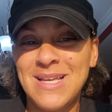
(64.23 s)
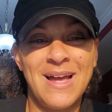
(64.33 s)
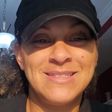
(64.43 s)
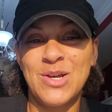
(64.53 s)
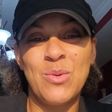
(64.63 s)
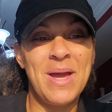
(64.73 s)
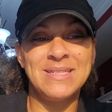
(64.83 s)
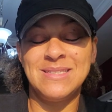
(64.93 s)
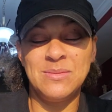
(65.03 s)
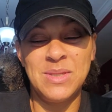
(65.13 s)
got to go
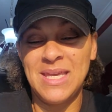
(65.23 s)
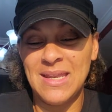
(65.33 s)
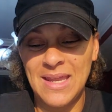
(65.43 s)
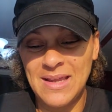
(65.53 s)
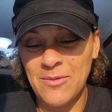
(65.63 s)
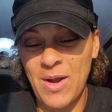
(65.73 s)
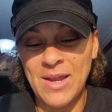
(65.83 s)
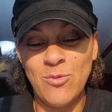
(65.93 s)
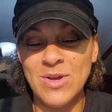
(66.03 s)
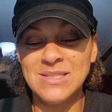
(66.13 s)
back to the beginning,
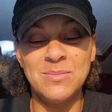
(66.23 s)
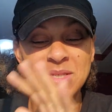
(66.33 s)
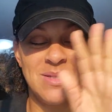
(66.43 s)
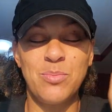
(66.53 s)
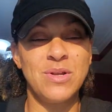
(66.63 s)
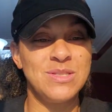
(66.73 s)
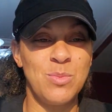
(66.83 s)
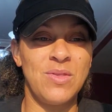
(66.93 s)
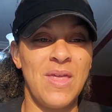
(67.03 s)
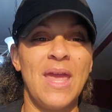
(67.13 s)
right? Wisdom is the
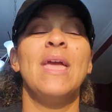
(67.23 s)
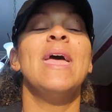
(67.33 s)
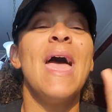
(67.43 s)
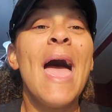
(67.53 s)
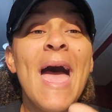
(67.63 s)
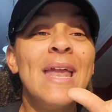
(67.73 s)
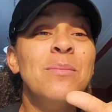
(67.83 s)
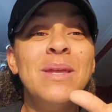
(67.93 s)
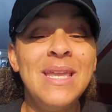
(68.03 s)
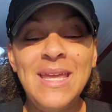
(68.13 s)
principal thing.
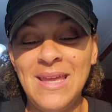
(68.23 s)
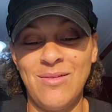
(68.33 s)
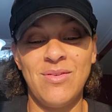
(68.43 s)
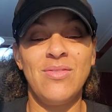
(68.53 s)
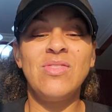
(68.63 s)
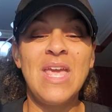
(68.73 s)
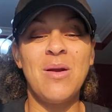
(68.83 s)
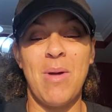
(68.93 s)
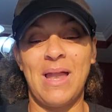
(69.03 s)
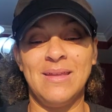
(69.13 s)
Adam and Eve, think
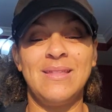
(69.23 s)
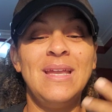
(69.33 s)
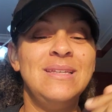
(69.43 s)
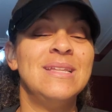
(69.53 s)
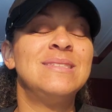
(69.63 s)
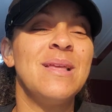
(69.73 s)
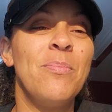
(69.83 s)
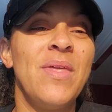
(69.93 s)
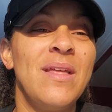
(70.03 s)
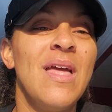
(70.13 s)
about it. They did
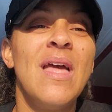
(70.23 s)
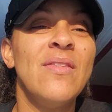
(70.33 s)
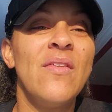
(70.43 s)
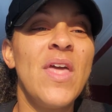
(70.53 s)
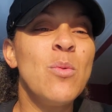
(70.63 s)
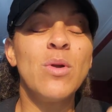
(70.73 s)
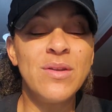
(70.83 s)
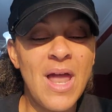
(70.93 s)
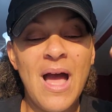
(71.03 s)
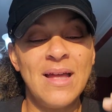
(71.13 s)
something that they were
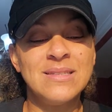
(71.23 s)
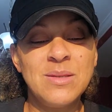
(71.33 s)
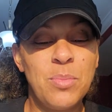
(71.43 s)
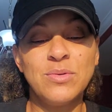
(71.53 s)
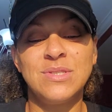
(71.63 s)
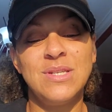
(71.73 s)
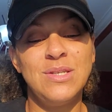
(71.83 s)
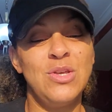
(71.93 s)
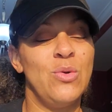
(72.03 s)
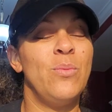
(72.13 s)
not supposed to
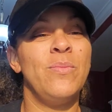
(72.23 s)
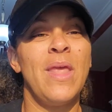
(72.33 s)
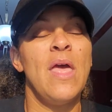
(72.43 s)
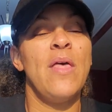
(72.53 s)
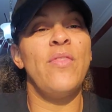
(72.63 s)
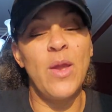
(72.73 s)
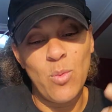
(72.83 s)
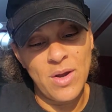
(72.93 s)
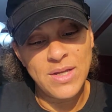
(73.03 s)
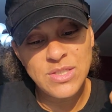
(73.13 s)
do. They
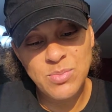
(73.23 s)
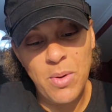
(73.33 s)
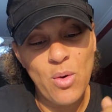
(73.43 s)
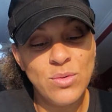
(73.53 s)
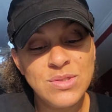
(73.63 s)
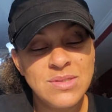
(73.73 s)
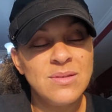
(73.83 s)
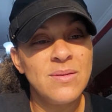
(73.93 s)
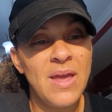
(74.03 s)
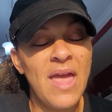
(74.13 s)
were exposed
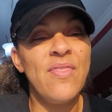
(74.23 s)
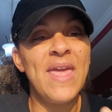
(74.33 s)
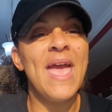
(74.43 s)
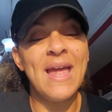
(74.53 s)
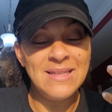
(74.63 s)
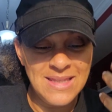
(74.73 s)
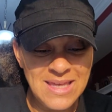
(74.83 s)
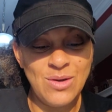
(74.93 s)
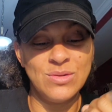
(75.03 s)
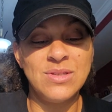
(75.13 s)
and they had
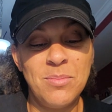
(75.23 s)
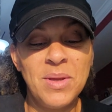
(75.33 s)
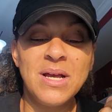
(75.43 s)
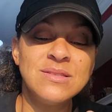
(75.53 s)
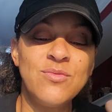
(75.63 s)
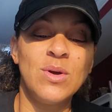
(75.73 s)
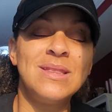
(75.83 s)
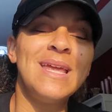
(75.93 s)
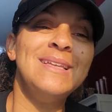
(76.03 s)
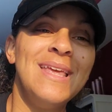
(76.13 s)
guilt because of what
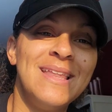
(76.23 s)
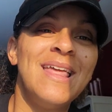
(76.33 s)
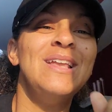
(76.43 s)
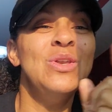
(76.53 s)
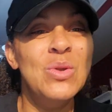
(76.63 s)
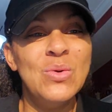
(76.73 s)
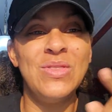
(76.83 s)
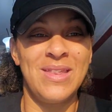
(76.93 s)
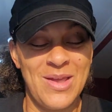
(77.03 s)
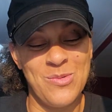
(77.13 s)
they did. They knew
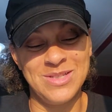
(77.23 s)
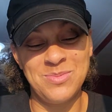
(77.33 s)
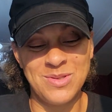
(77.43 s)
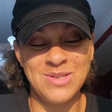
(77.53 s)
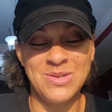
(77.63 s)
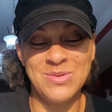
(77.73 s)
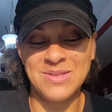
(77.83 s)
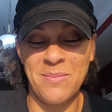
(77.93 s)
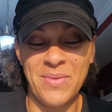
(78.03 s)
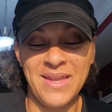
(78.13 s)
that they weren't supposed to do
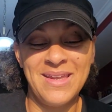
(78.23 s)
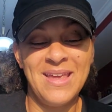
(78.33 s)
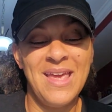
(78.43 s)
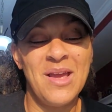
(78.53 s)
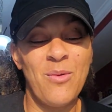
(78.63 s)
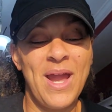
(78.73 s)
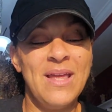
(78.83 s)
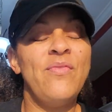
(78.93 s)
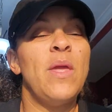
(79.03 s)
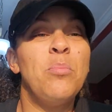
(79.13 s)
something,
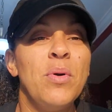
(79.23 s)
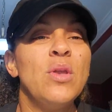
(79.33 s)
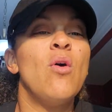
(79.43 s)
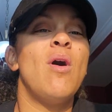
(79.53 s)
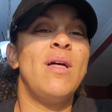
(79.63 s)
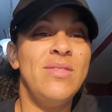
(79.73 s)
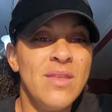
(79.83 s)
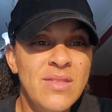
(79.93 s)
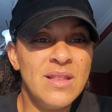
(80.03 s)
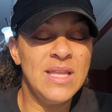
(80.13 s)
right? They put on
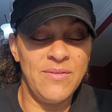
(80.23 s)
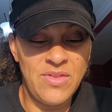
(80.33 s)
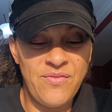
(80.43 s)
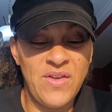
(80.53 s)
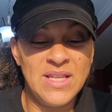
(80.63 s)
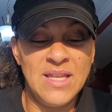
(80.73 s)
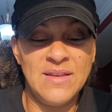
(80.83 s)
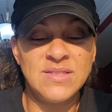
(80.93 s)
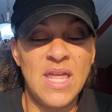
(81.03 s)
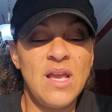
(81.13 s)
the, the fig
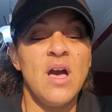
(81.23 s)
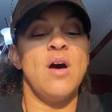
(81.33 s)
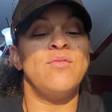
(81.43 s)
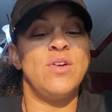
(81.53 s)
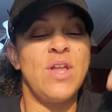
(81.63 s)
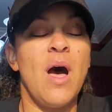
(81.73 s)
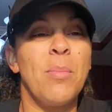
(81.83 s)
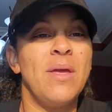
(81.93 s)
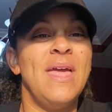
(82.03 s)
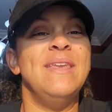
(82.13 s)
leaves, they covered
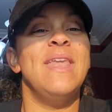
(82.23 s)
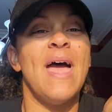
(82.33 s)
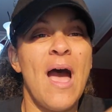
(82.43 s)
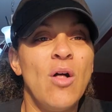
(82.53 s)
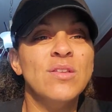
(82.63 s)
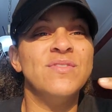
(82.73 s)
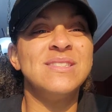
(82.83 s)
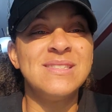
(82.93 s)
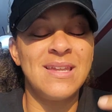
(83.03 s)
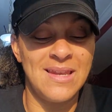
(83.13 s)
up, and all of a
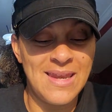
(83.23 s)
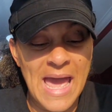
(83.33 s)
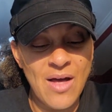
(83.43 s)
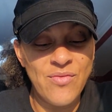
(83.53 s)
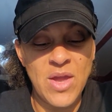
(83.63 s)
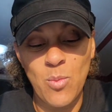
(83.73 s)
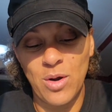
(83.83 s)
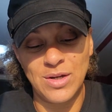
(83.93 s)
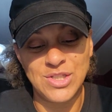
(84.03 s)
sudden now they were